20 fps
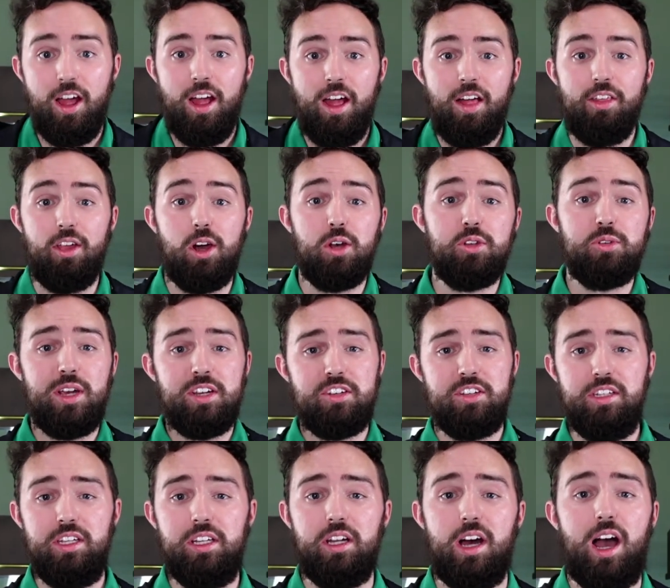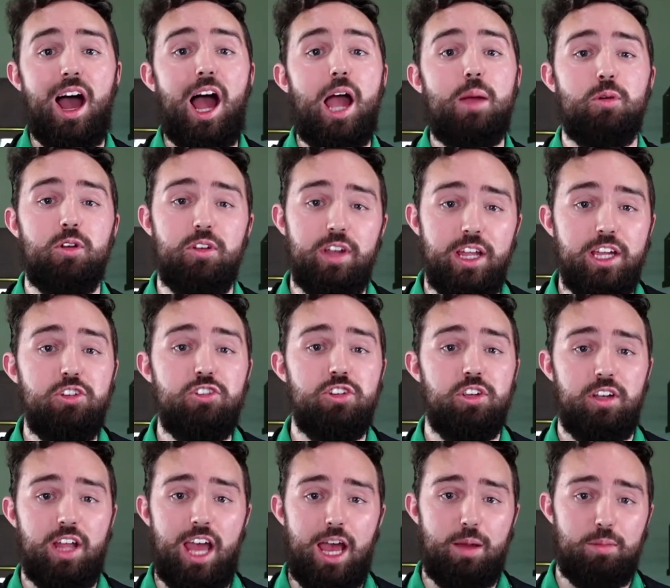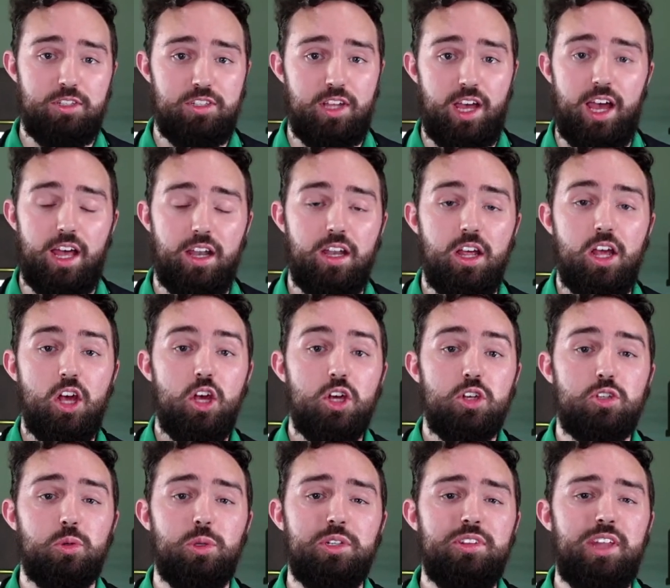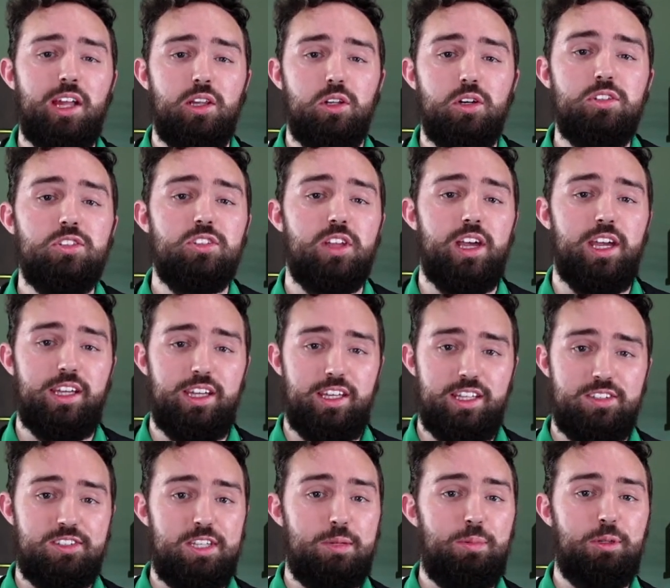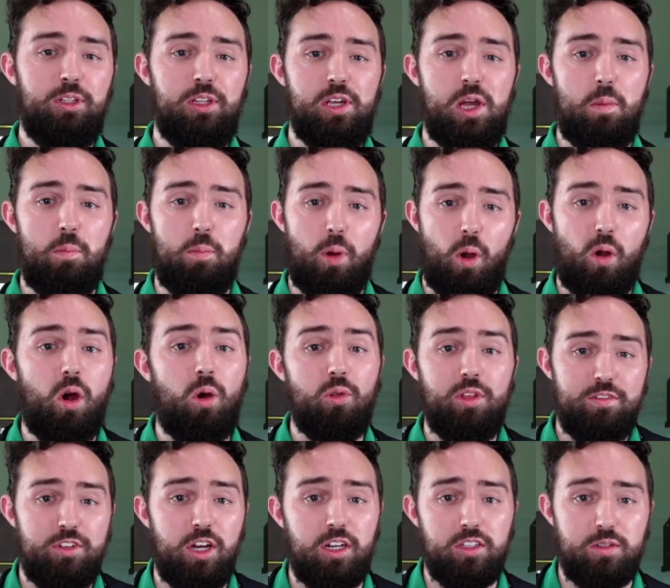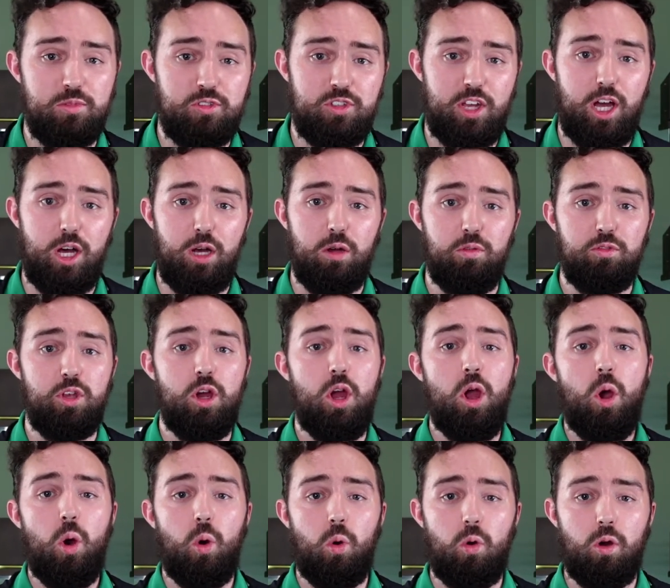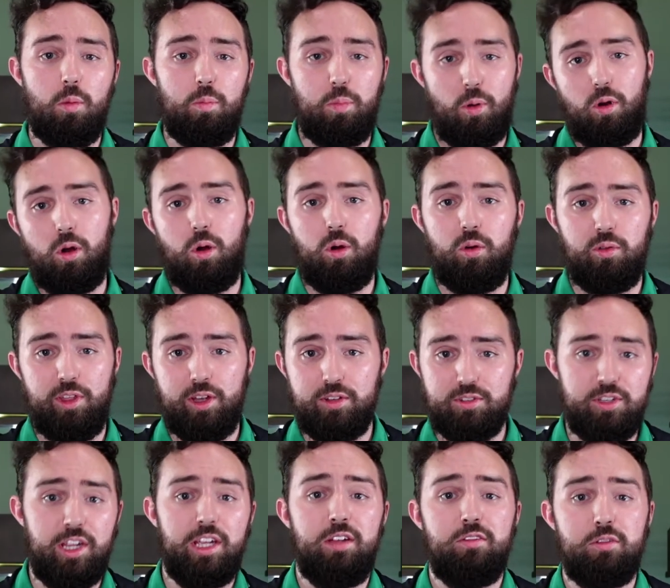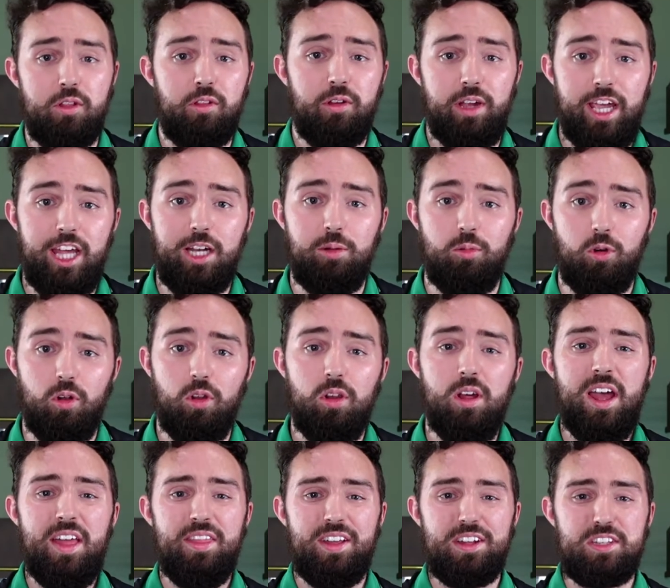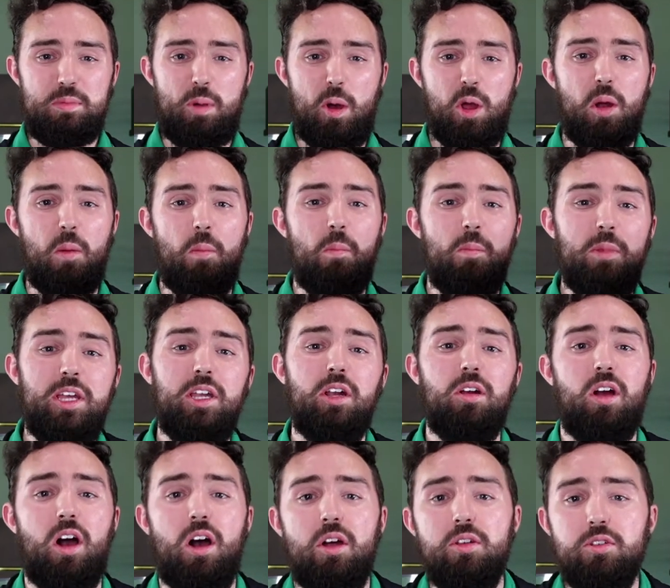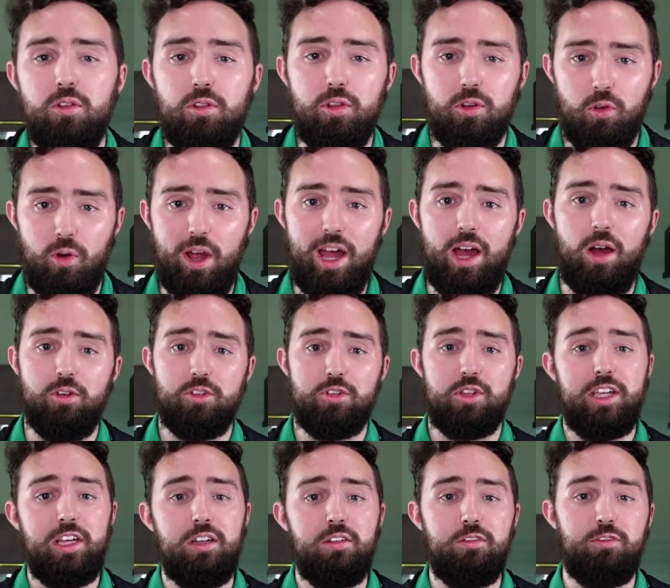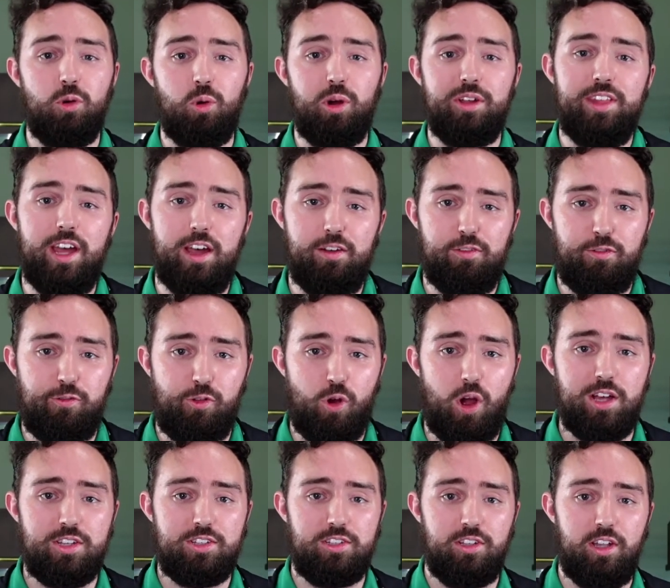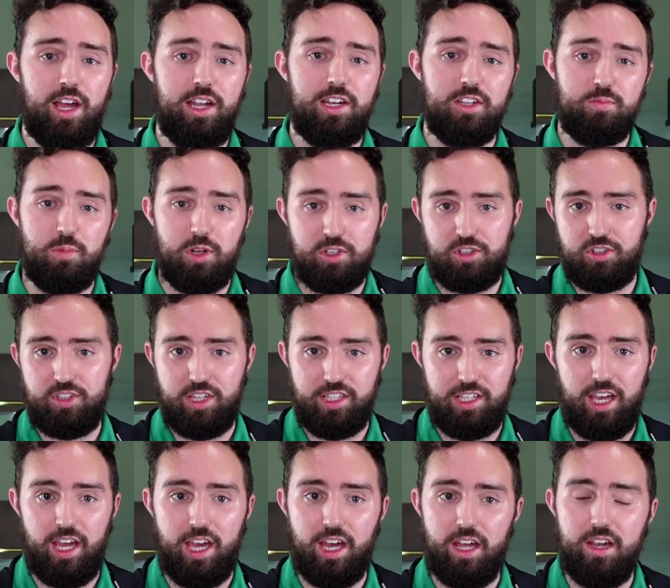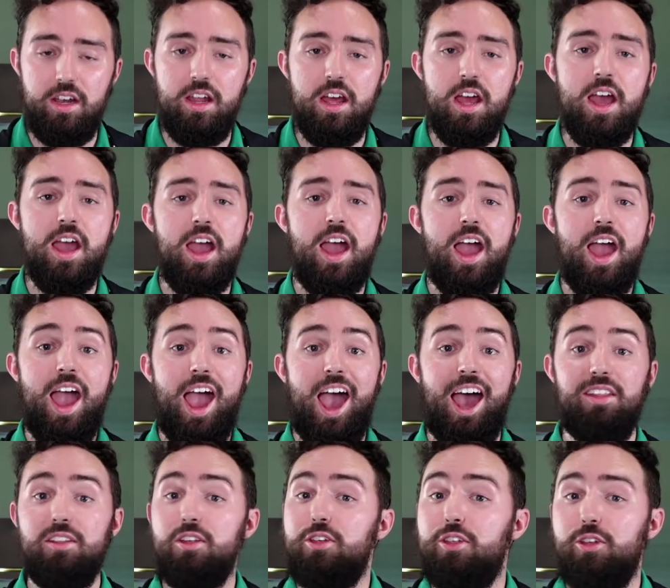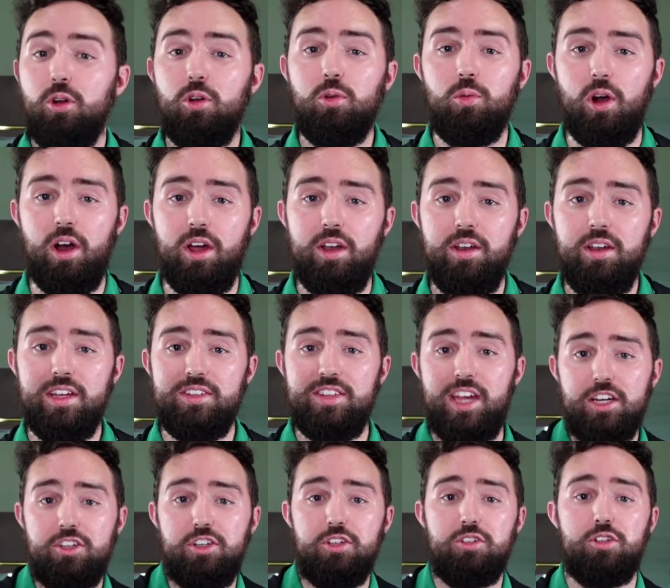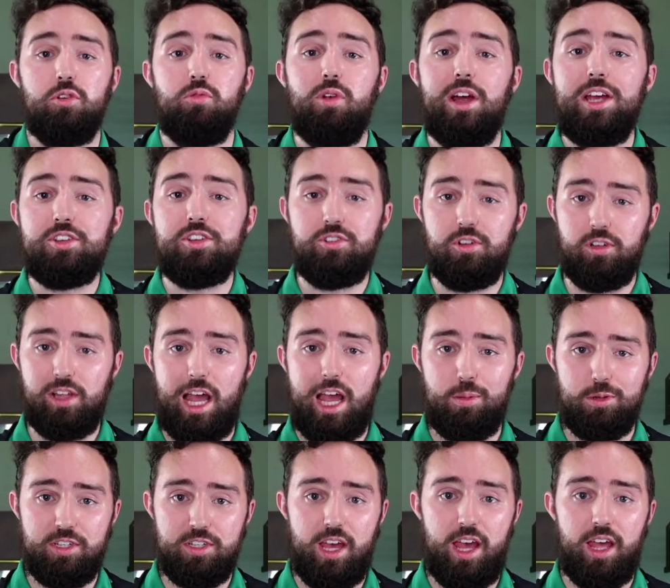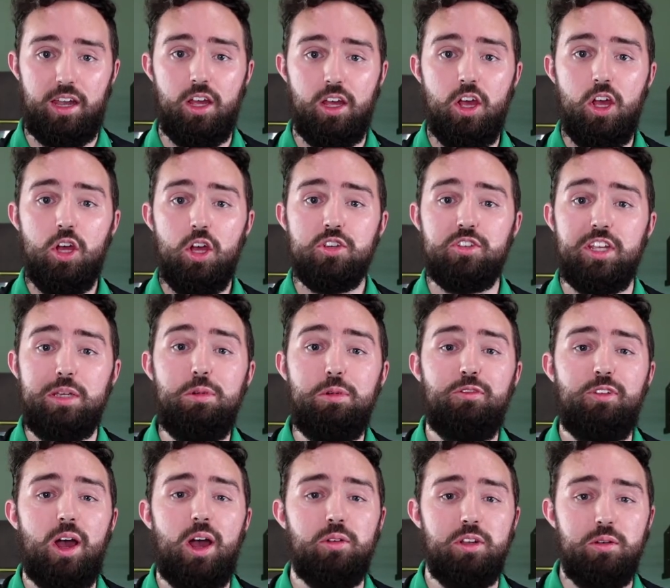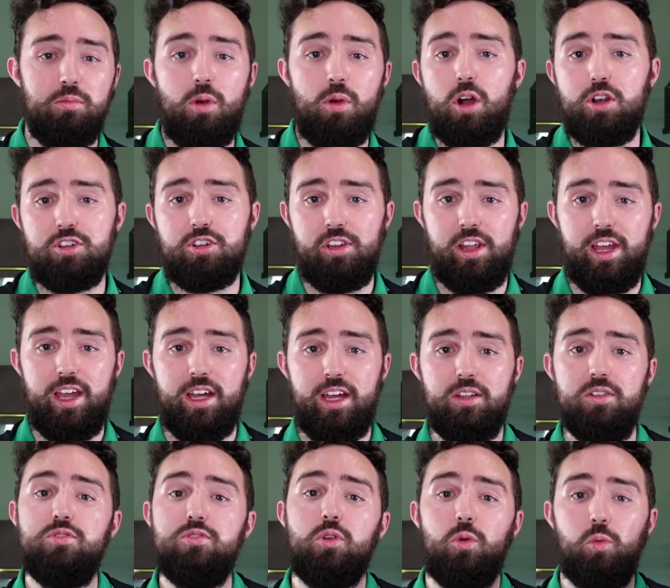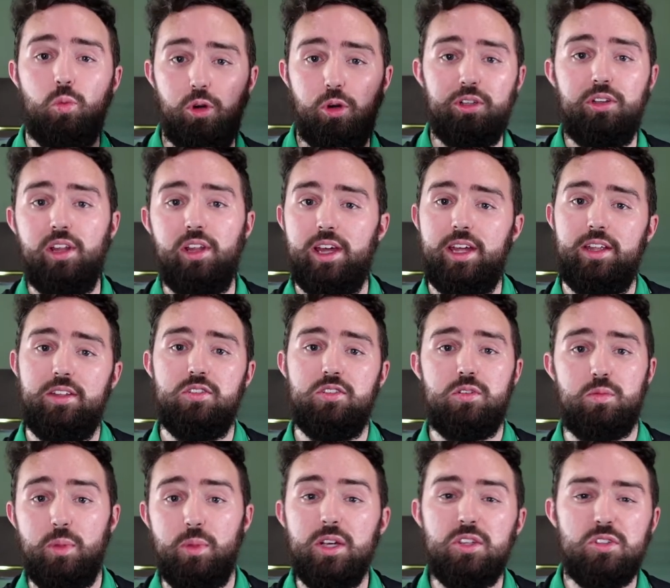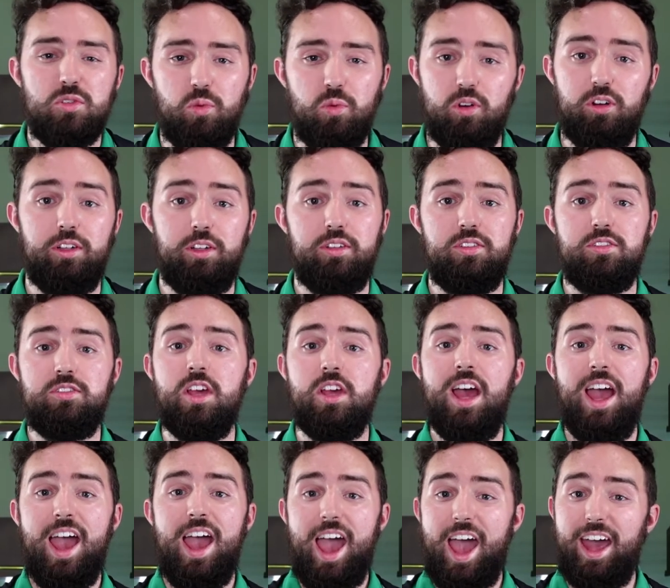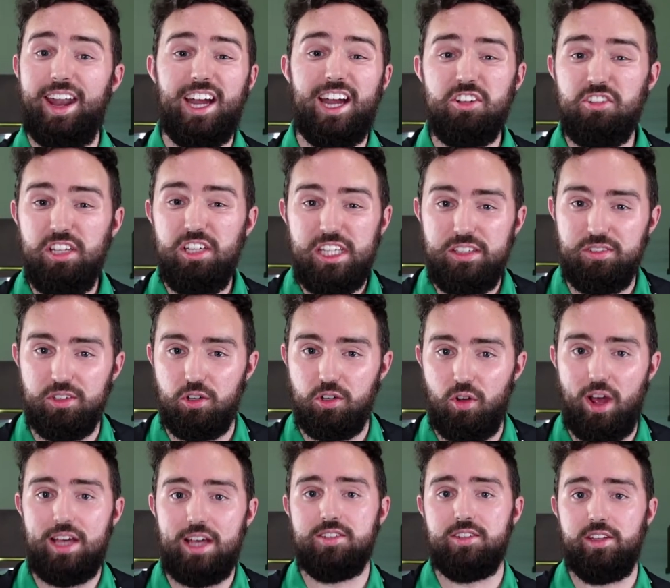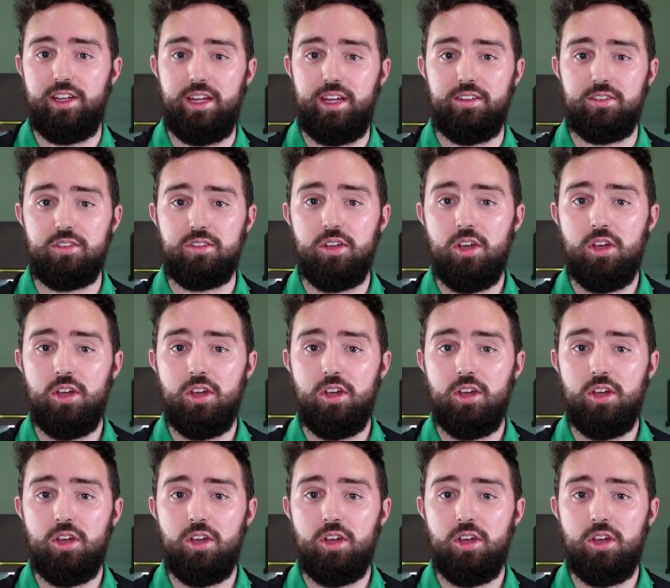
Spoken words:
They also actually need a hibernation habitat. So what that looks like is typically a burrow they've dug themselves or a burrow they're taking from another animal that's about 1 meter under the ground so they can avoid that frost line as much as they can. And the third one is actually a terrestrial habitat. So they can be found in marshlands, woodlands, mixed woods, and actually even grasslands.